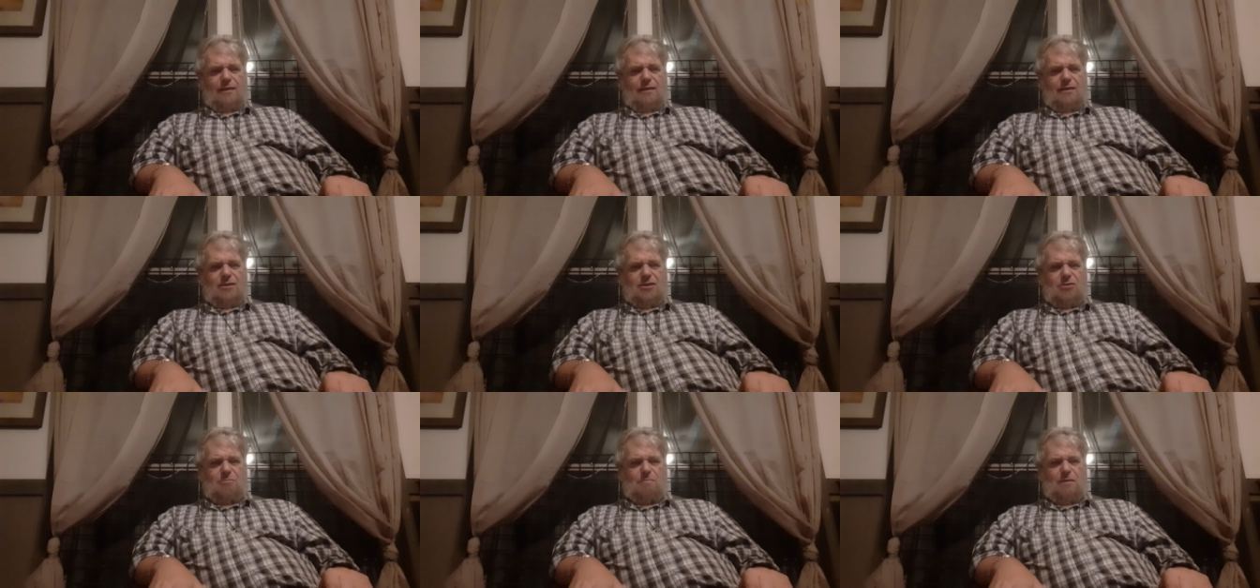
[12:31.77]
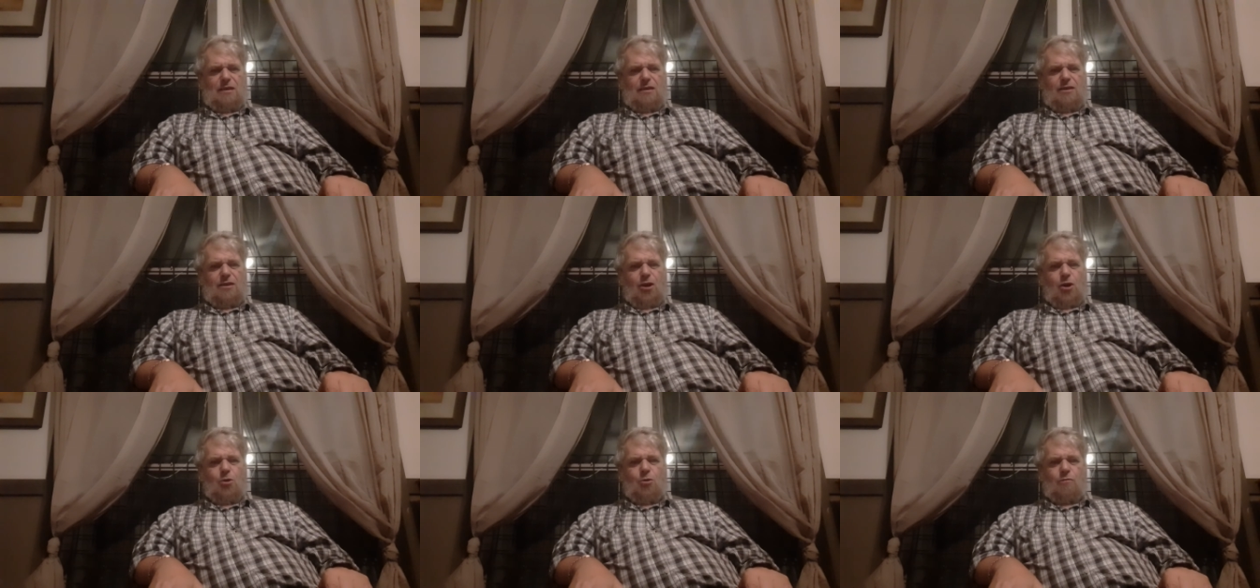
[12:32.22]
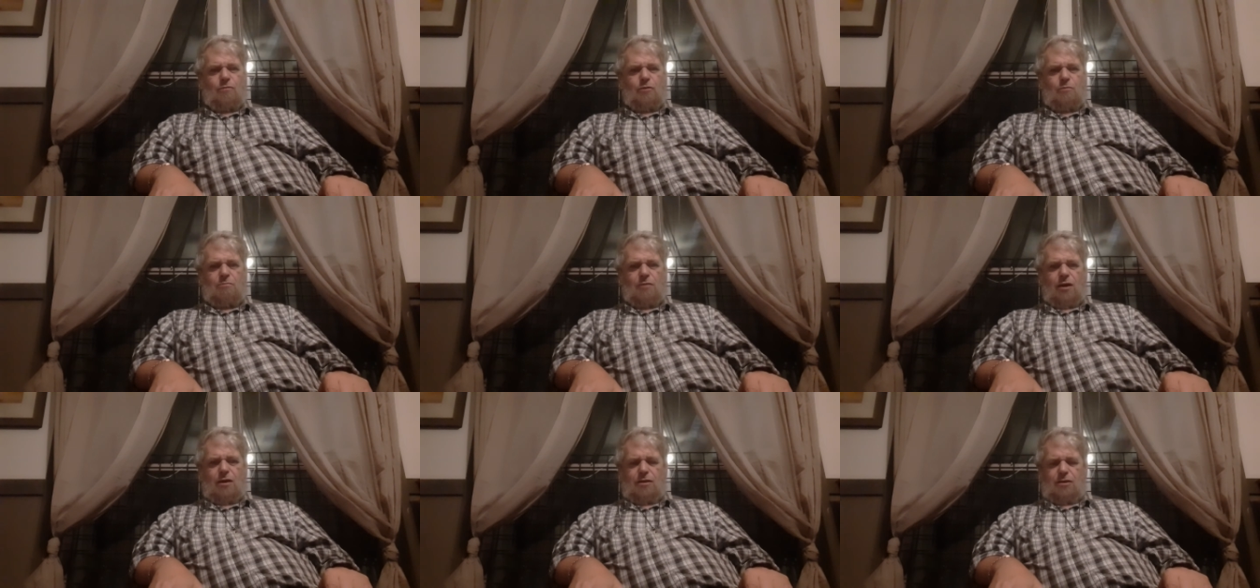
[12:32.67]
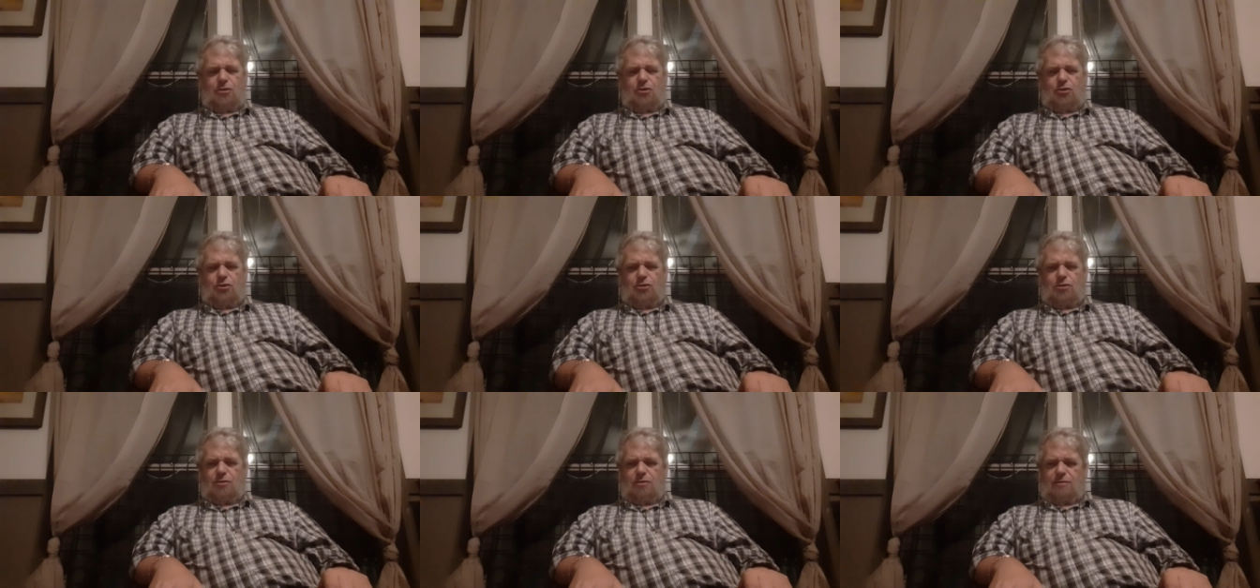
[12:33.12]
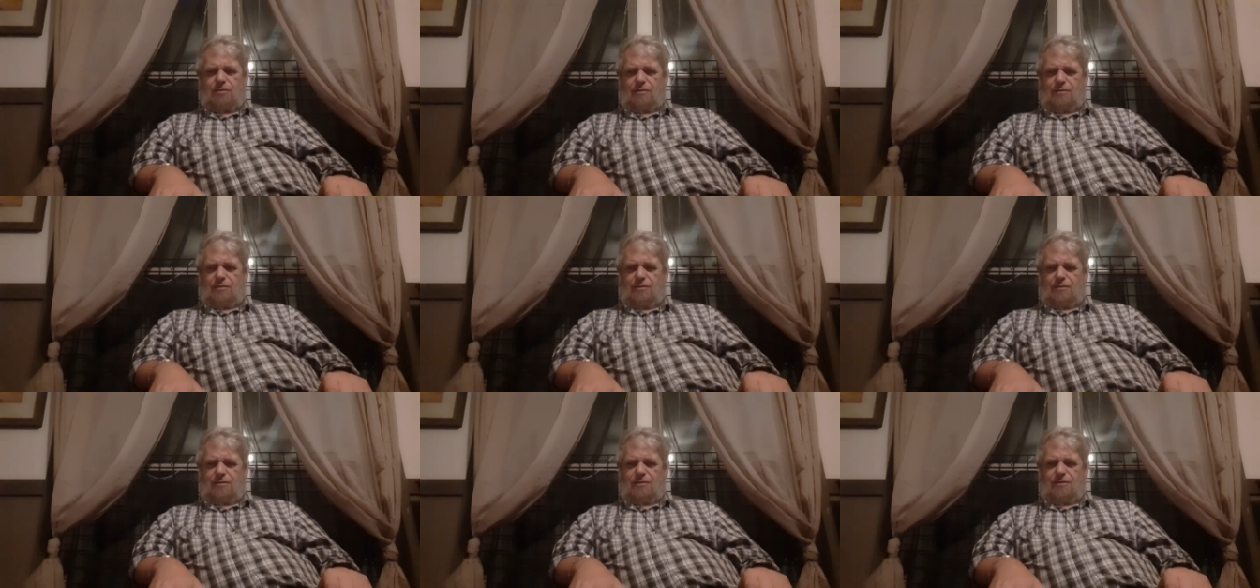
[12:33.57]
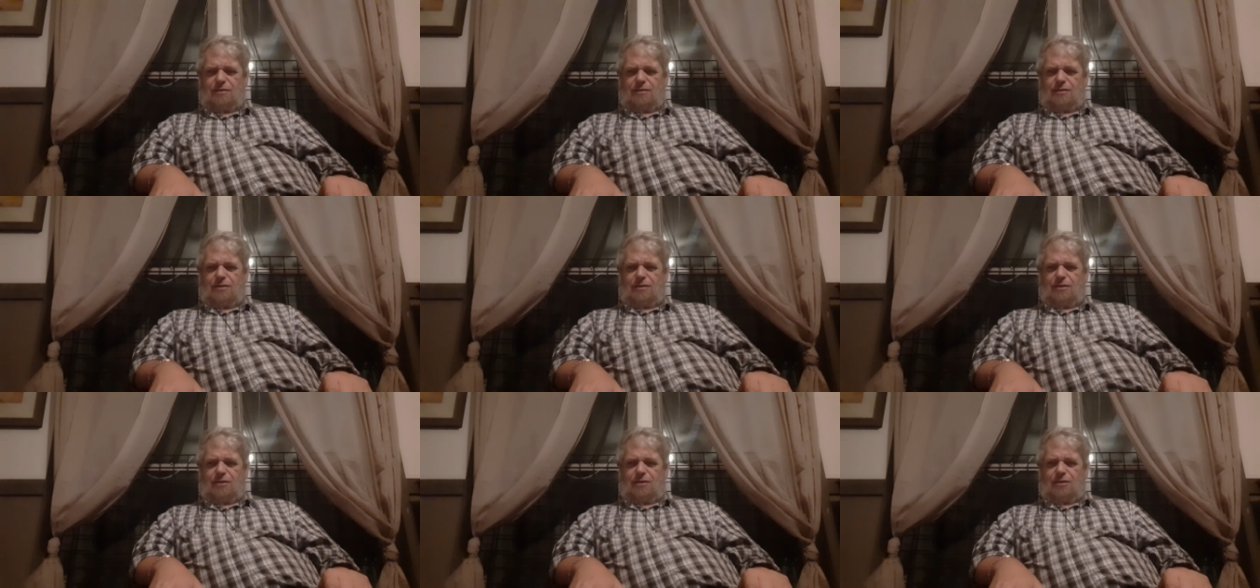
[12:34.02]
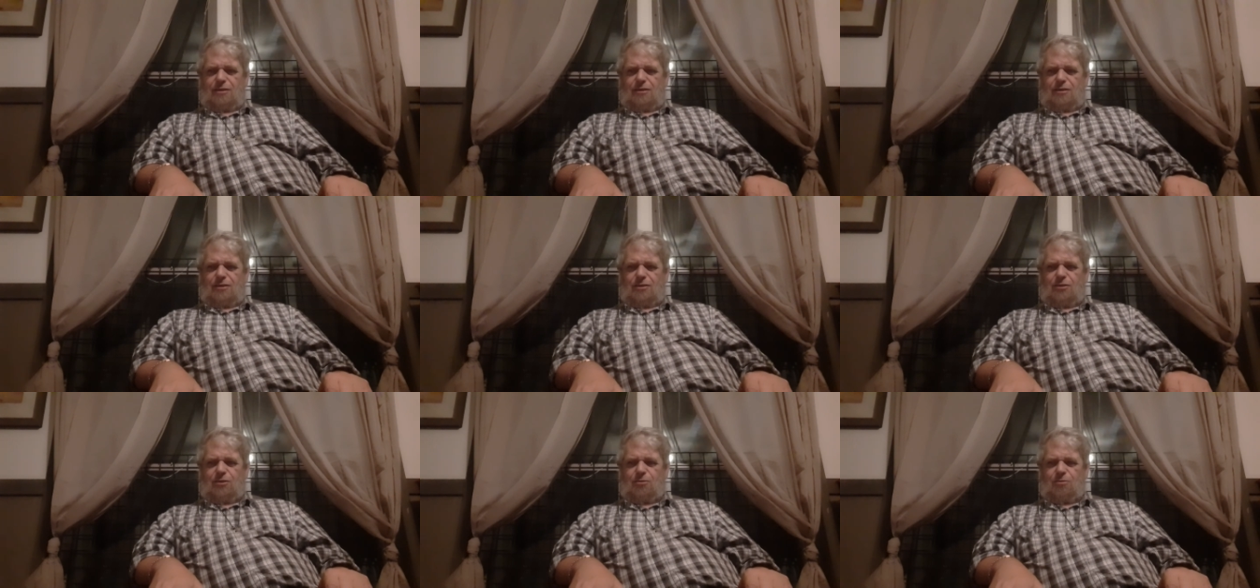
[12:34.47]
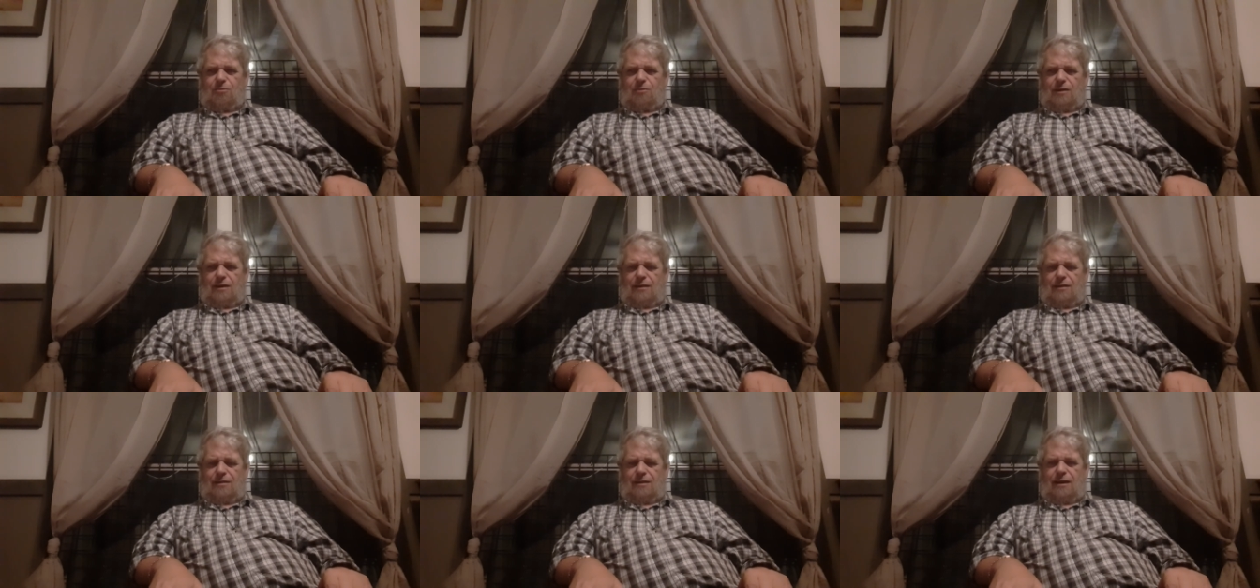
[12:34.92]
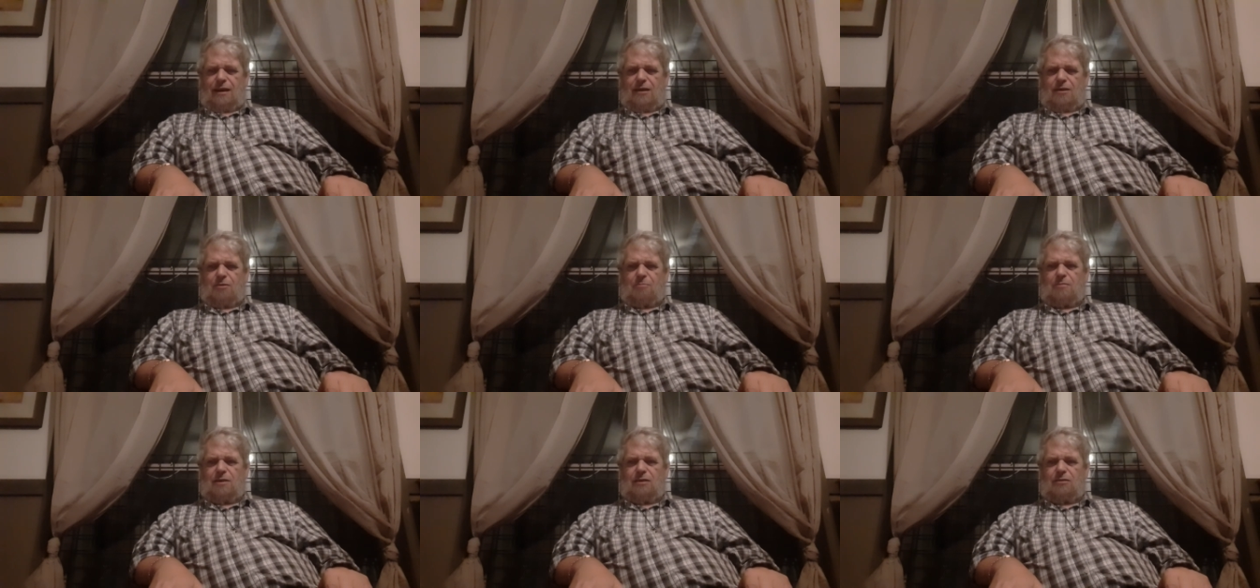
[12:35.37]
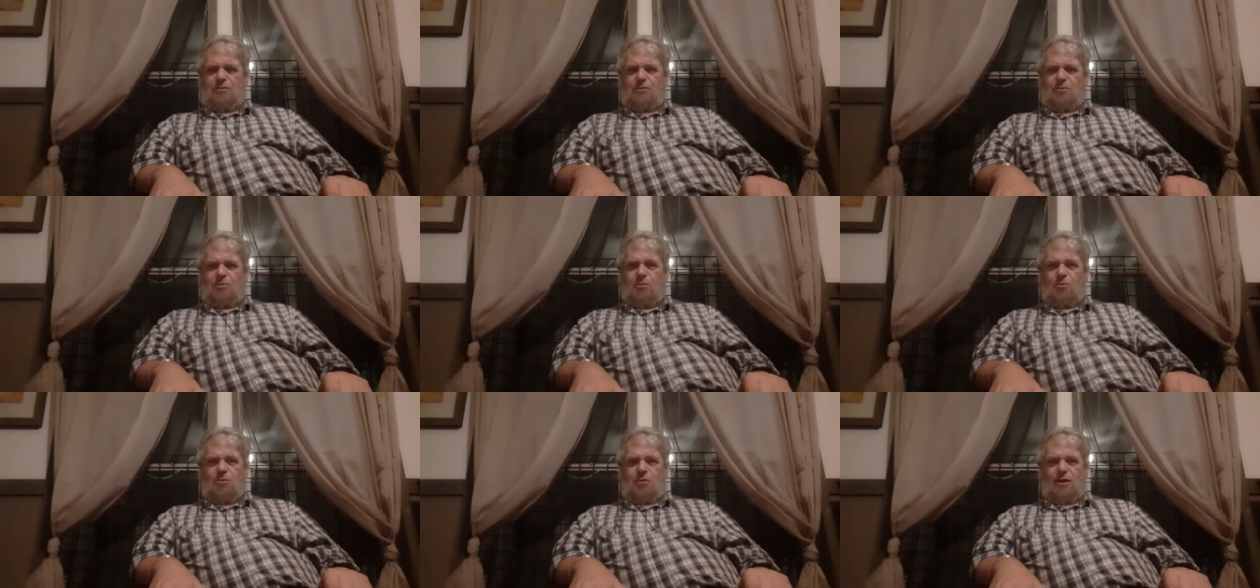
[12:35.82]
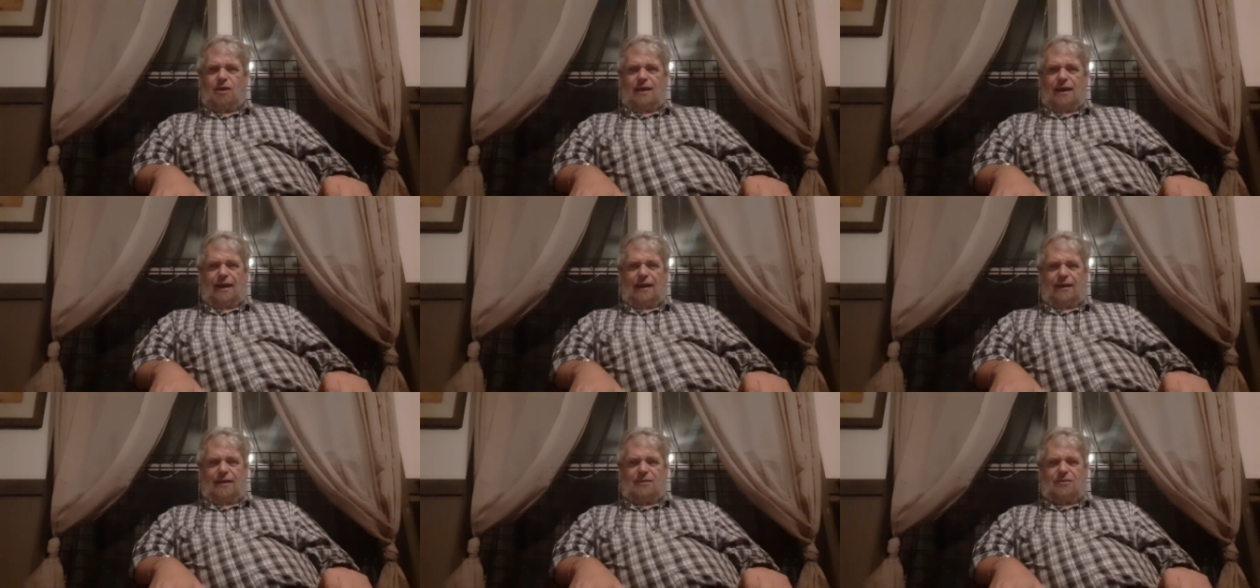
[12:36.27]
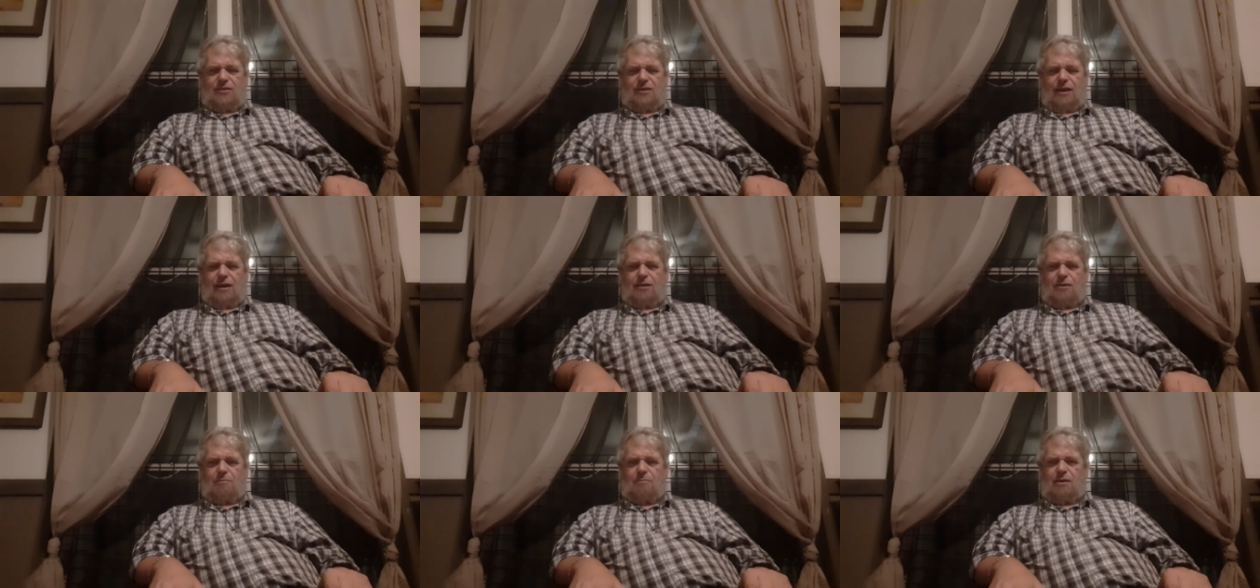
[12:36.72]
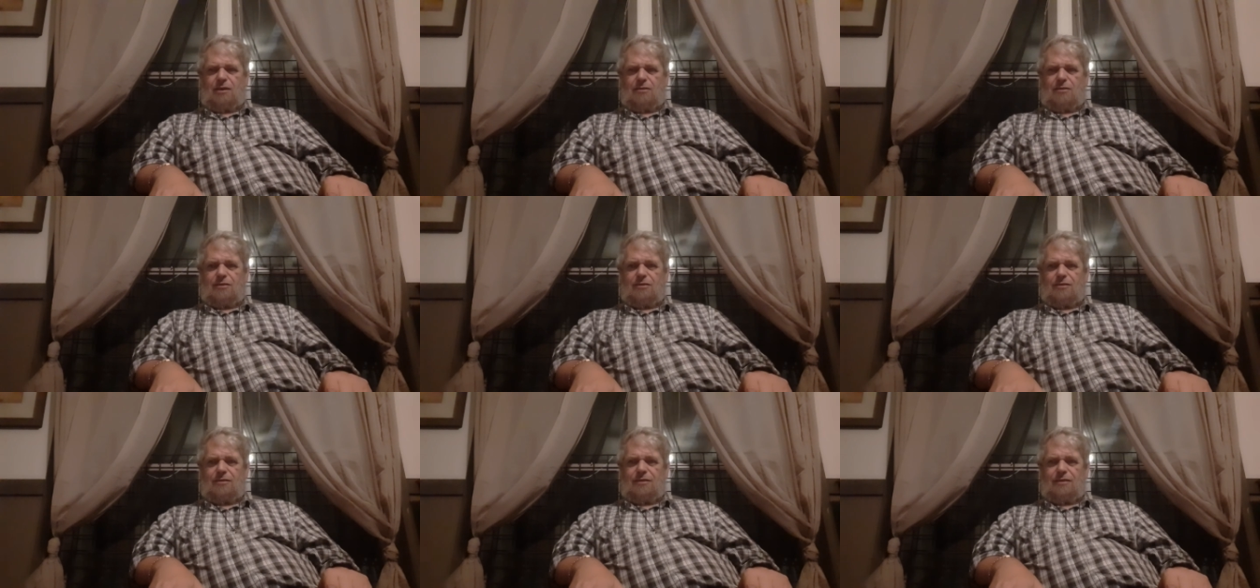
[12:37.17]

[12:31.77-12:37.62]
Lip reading: speak over much to inanimate or exanimate,